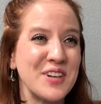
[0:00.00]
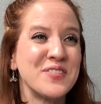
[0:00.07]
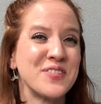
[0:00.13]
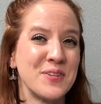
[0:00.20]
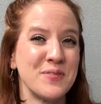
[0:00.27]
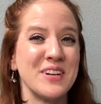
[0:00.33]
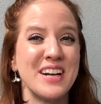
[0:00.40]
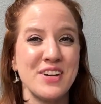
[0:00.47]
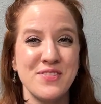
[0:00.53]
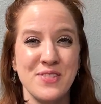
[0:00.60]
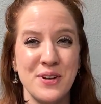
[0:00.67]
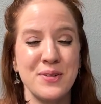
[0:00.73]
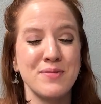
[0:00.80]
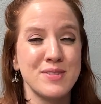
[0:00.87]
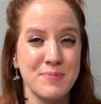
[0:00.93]
from when I
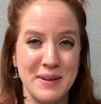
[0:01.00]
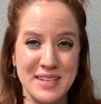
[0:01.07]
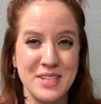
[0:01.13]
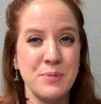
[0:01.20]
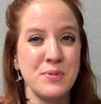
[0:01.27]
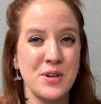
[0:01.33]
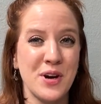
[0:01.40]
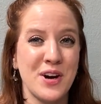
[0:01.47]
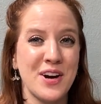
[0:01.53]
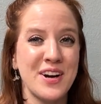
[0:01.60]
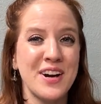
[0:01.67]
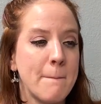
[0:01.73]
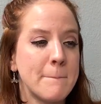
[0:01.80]
filmed my T B R,